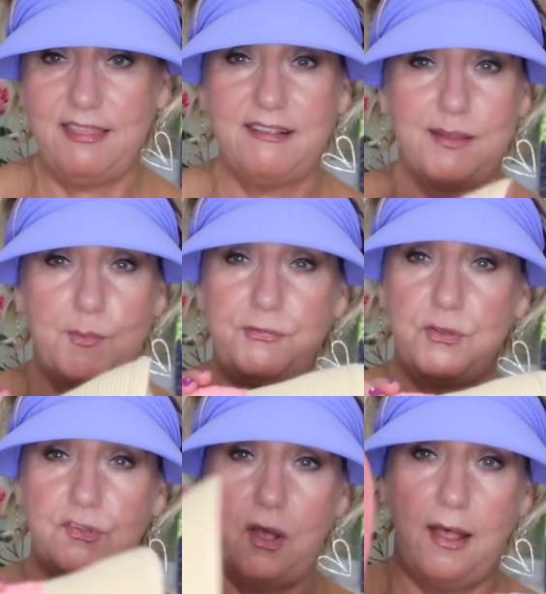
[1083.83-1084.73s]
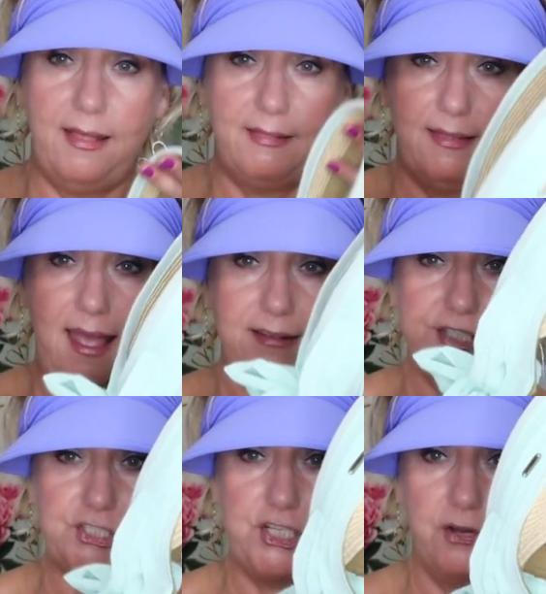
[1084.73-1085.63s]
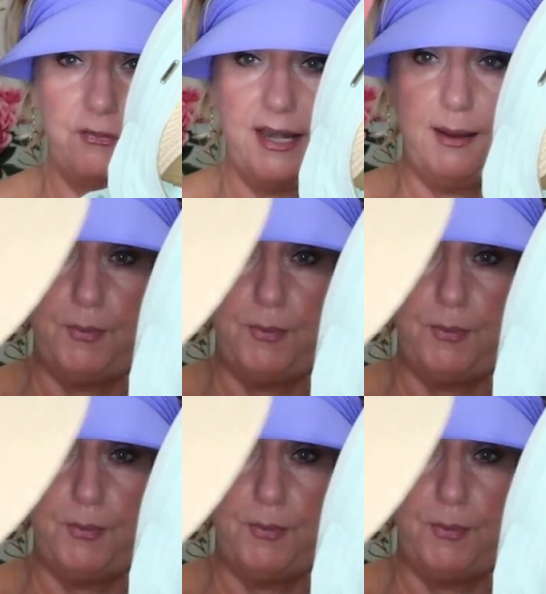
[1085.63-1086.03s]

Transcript: think some of you saw last year that I